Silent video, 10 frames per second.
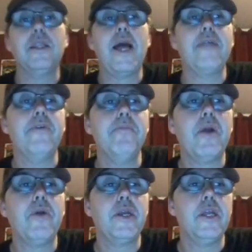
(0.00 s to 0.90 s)
lot of
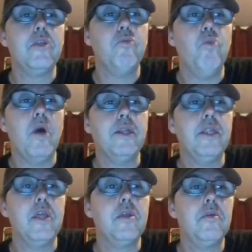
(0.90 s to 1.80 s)
Americans want
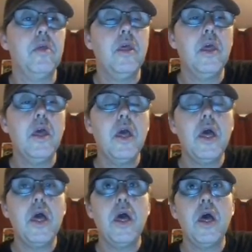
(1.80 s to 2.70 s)
this
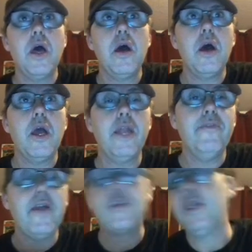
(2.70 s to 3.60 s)

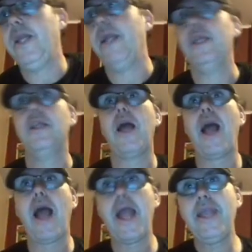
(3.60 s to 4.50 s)
investigated.
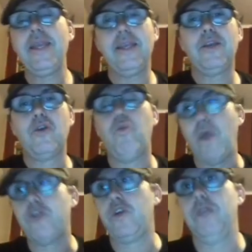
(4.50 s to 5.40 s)
I
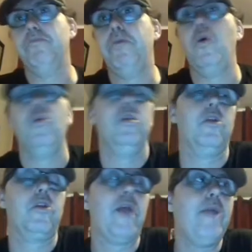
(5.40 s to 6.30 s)
question
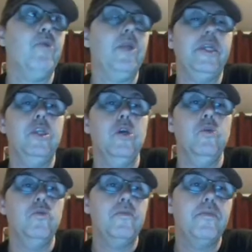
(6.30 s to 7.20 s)
polls. I really
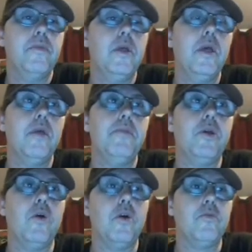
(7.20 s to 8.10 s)
do.
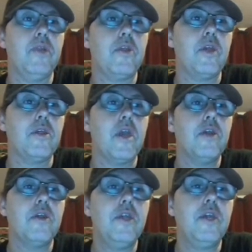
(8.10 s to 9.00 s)
Because when it says
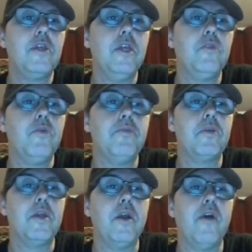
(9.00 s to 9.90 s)

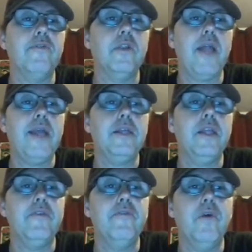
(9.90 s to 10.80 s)
63% of
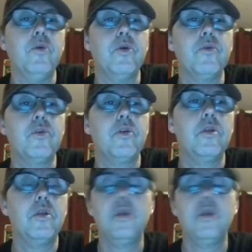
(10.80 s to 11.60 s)
likely voters,